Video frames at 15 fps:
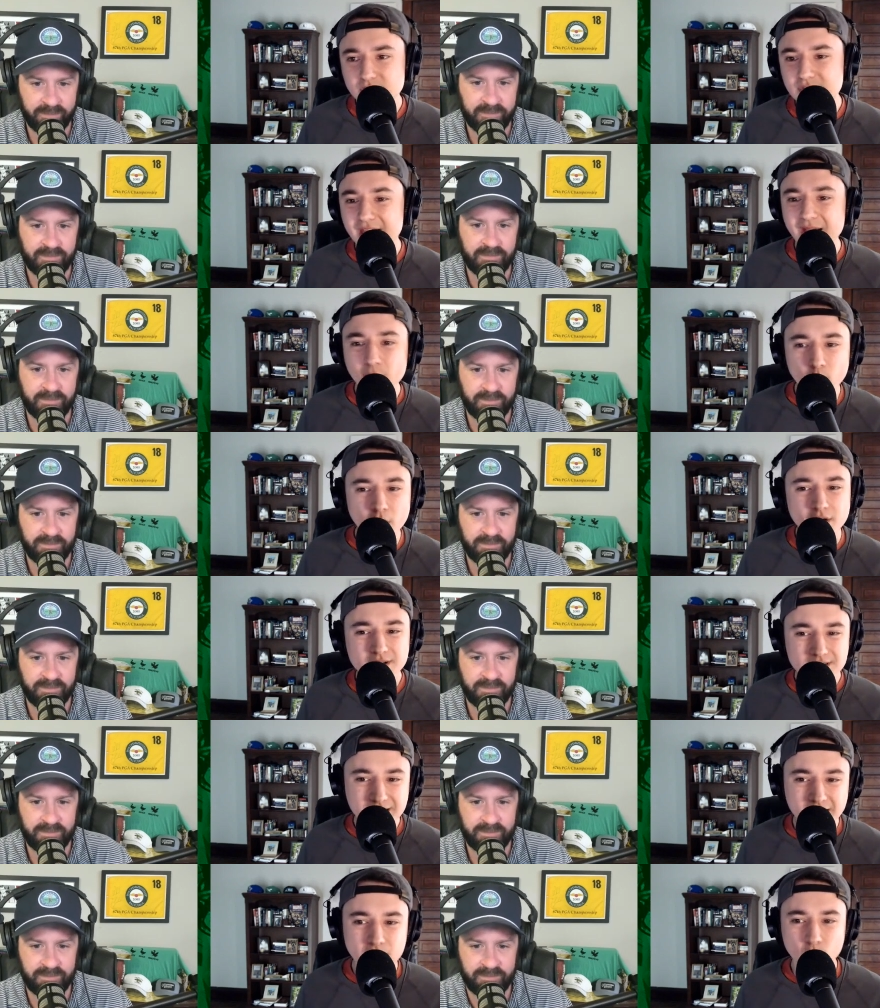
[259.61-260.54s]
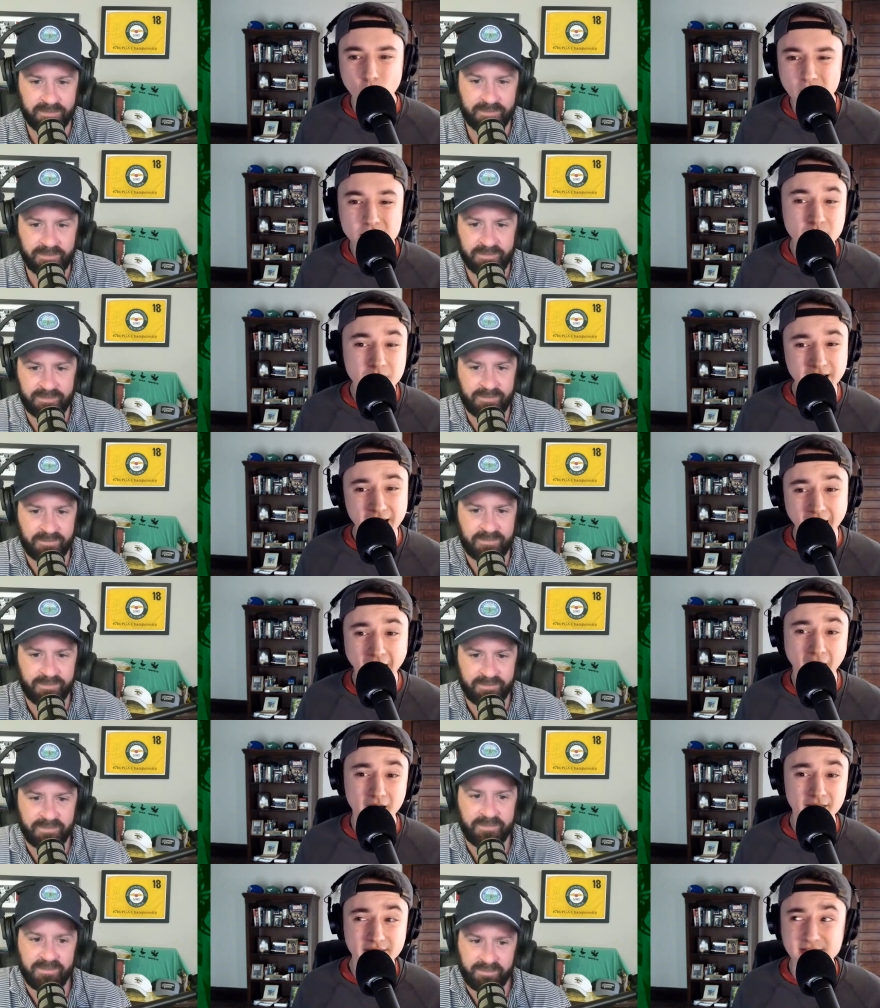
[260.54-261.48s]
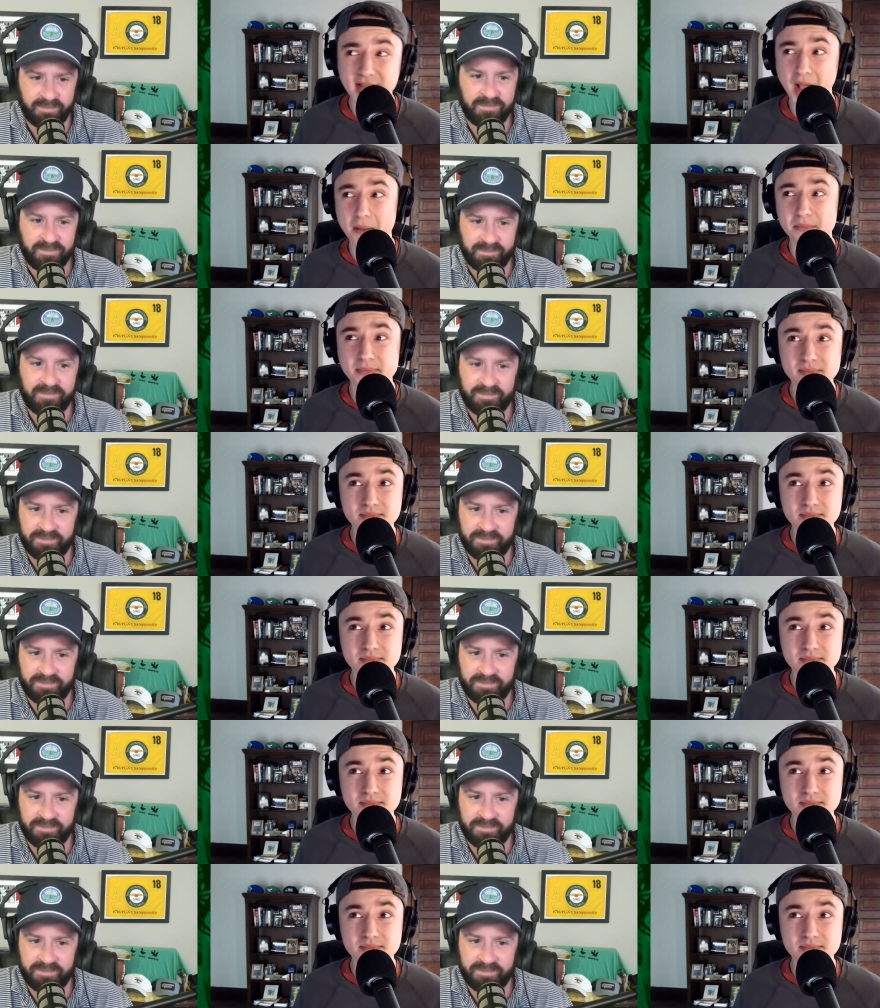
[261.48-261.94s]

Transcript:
Speaker 1: That works like once we get out of the top